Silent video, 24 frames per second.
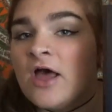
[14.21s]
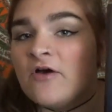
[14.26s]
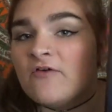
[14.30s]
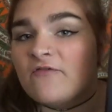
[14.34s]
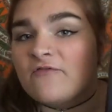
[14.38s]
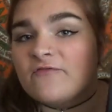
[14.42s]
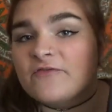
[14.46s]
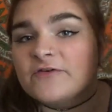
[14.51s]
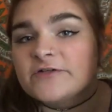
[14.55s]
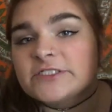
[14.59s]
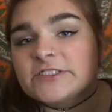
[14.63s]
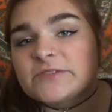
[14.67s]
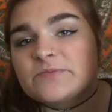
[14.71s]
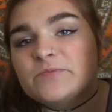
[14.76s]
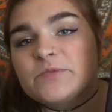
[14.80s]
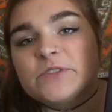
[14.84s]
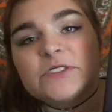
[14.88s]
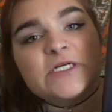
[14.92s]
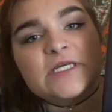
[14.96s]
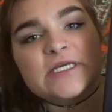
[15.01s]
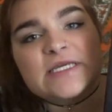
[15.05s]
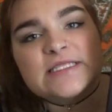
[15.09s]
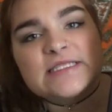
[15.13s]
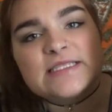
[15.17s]
first
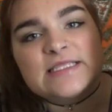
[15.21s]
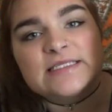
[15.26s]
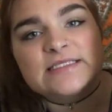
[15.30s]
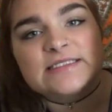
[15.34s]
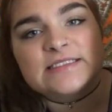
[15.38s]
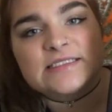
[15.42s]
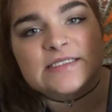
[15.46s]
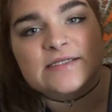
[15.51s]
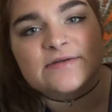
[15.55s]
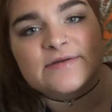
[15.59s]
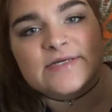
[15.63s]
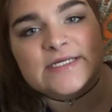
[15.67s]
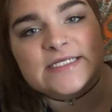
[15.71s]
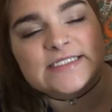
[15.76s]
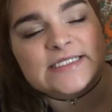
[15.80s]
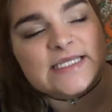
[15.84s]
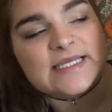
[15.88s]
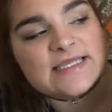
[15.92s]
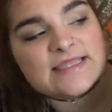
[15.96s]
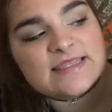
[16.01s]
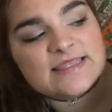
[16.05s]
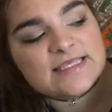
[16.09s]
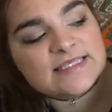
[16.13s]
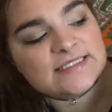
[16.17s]
book in this series,
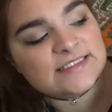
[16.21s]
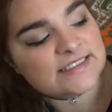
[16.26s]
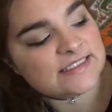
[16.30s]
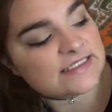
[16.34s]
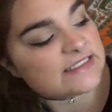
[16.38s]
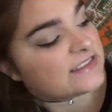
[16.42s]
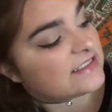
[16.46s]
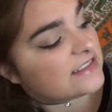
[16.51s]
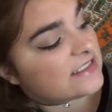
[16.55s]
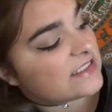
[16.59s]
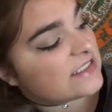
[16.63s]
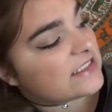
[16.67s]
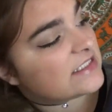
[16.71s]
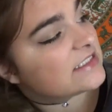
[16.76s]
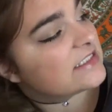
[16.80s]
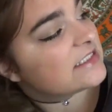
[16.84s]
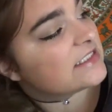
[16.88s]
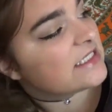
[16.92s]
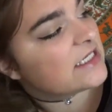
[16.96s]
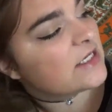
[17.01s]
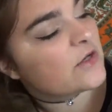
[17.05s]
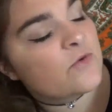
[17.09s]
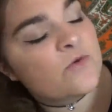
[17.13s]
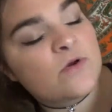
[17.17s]
and this is the
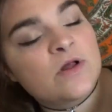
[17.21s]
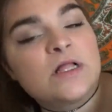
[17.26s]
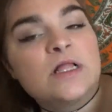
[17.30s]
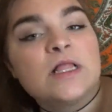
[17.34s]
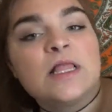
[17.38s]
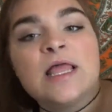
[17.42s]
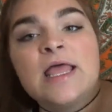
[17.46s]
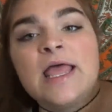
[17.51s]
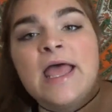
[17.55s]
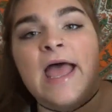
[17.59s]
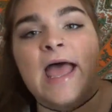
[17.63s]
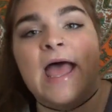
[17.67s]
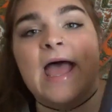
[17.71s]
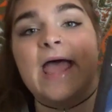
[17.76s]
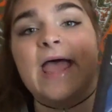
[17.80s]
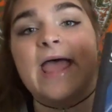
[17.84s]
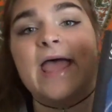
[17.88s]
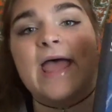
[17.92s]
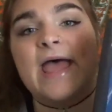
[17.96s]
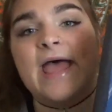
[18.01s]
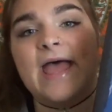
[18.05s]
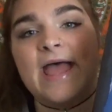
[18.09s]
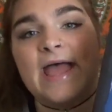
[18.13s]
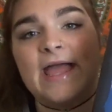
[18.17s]
sequel.
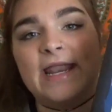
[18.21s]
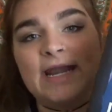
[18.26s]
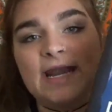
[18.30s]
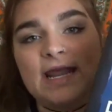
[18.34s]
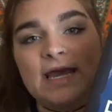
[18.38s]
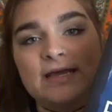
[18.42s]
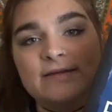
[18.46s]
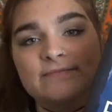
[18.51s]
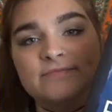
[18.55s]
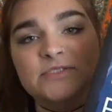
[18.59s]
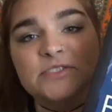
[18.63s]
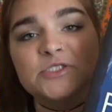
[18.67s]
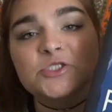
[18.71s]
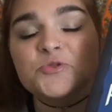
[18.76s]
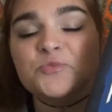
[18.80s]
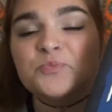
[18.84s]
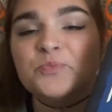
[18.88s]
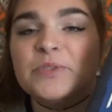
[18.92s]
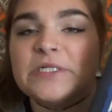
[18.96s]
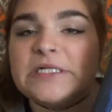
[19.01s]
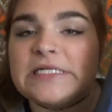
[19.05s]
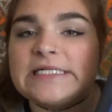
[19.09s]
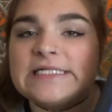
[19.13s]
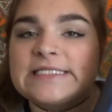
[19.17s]
And I'm
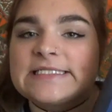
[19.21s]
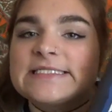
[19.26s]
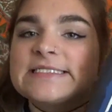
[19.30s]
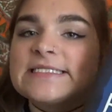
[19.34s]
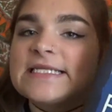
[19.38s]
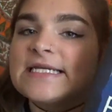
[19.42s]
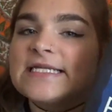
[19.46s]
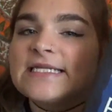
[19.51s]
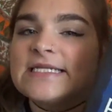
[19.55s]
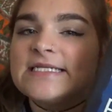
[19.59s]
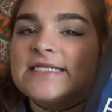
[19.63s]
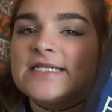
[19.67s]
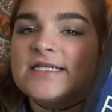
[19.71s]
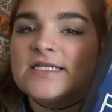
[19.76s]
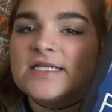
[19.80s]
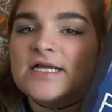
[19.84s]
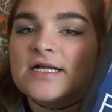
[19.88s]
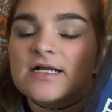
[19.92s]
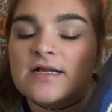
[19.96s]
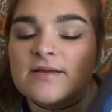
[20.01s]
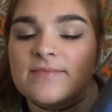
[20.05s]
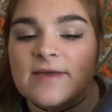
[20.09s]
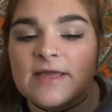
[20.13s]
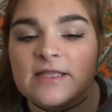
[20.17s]
super excited to
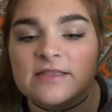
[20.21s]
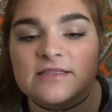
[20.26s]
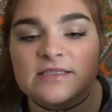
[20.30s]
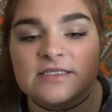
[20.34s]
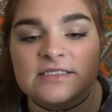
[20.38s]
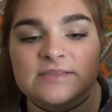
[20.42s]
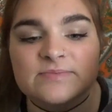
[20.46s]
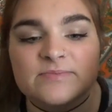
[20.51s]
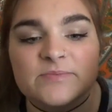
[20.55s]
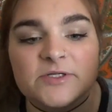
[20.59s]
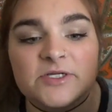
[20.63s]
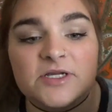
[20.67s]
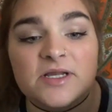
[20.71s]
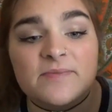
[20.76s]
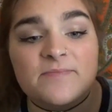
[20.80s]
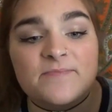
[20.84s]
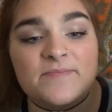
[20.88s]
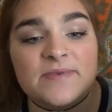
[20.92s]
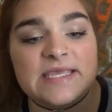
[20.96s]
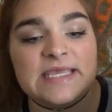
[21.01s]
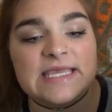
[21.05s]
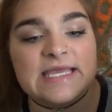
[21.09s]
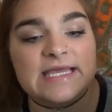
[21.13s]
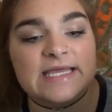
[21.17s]
talk about this book
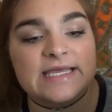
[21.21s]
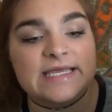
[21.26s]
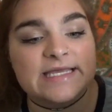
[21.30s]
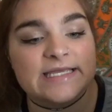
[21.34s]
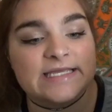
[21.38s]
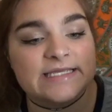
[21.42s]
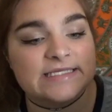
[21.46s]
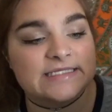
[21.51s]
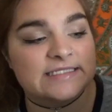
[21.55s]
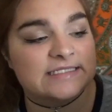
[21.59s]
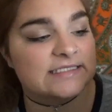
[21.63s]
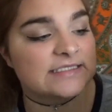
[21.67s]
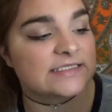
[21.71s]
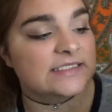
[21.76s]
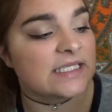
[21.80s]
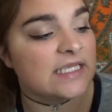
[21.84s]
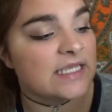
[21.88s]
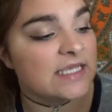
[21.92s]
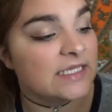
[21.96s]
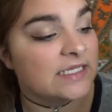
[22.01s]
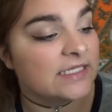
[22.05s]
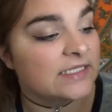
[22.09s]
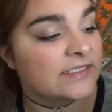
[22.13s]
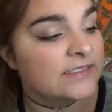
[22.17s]
because
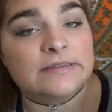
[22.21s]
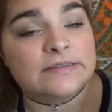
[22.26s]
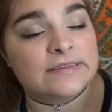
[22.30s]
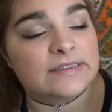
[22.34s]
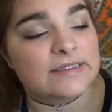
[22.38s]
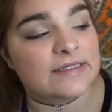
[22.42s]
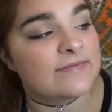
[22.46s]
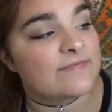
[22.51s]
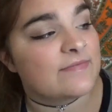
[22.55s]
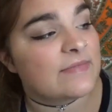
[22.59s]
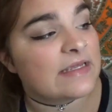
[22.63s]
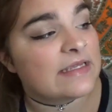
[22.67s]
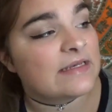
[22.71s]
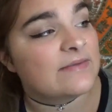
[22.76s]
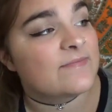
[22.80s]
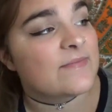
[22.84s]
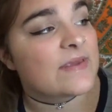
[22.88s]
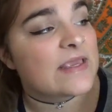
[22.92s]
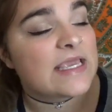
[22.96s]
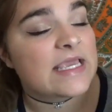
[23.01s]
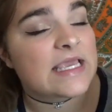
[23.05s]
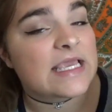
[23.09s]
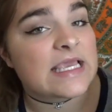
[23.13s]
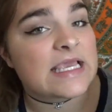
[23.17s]
it made
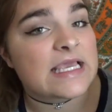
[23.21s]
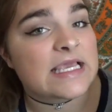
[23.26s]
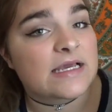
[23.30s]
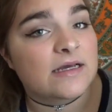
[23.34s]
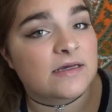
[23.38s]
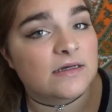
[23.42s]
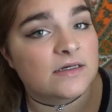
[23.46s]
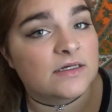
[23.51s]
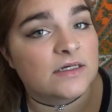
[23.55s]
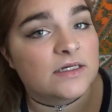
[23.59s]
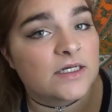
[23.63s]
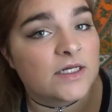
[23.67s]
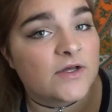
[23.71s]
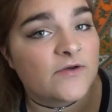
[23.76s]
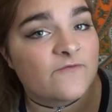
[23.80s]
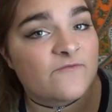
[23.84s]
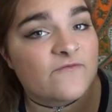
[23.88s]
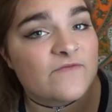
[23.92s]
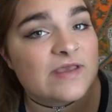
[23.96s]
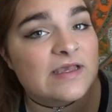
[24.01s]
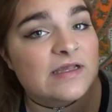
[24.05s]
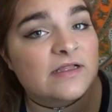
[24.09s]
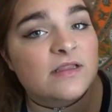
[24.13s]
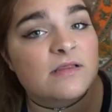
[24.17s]
me
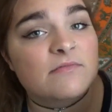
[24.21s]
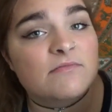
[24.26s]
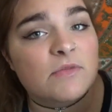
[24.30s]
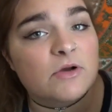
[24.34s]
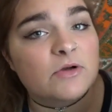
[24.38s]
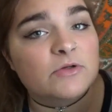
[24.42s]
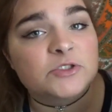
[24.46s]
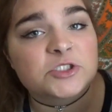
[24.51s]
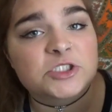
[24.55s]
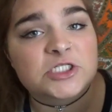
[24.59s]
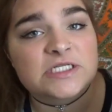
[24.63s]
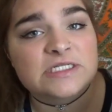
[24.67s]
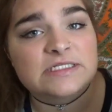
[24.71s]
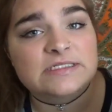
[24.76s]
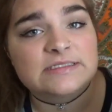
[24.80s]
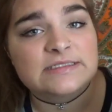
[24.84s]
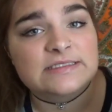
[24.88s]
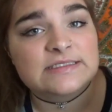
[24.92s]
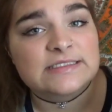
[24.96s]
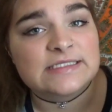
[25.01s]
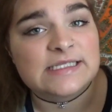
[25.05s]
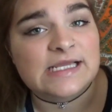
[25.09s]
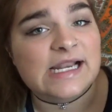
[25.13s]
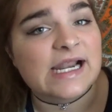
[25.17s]
feel
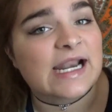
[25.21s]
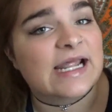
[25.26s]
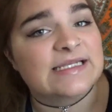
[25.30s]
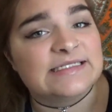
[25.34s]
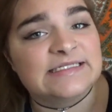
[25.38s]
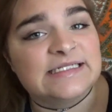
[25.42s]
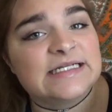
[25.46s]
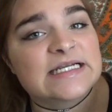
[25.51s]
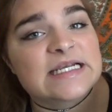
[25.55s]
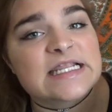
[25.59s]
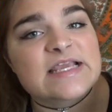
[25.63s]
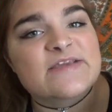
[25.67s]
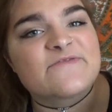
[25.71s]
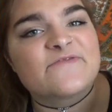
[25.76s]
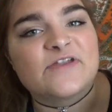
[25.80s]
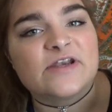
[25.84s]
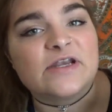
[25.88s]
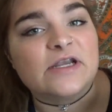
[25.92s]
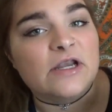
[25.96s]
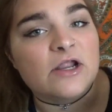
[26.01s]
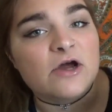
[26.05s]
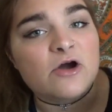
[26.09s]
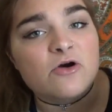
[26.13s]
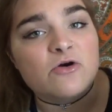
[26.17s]
emotions that I didn't
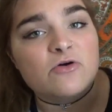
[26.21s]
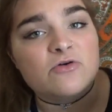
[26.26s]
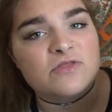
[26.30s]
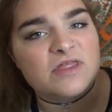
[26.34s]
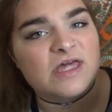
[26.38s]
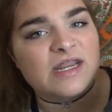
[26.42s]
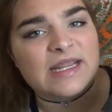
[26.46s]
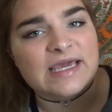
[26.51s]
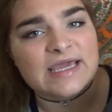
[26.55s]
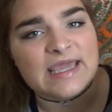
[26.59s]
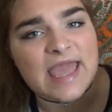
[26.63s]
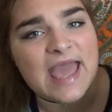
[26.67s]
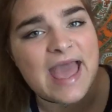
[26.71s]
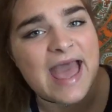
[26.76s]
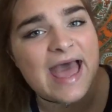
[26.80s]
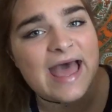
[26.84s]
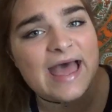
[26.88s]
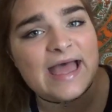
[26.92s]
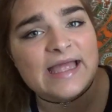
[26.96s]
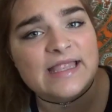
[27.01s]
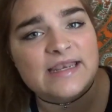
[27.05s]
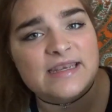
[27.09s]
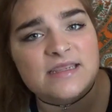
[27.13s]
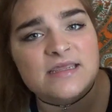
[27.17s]
even know that I
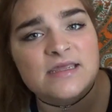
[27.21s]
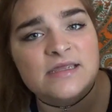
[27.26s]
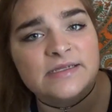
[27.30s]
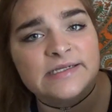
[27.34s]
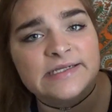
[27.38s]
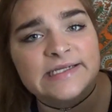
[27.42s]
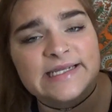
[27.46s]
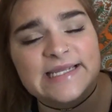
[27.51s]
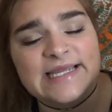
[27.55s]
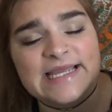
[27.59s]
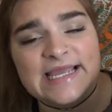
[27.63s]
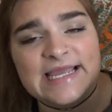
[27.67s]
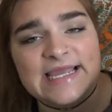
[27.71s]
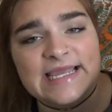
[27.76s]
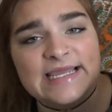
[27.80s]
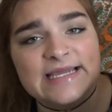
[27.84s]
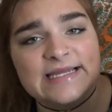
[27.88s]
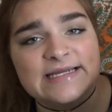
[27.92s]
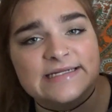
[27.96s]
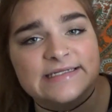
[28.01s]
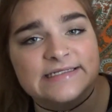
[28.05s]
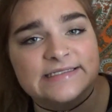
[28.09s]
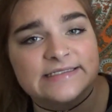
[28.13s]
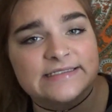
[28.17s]
had,
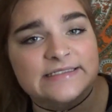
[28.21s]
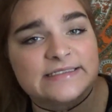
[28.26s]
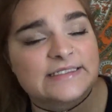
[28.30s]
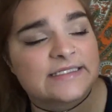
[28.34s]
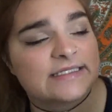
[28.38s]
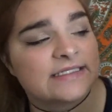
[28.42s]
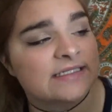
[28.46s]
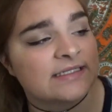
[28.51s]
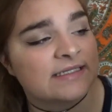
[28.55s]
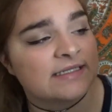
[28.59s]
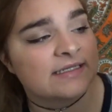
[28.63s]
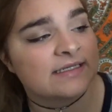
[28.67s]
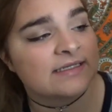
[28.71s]
and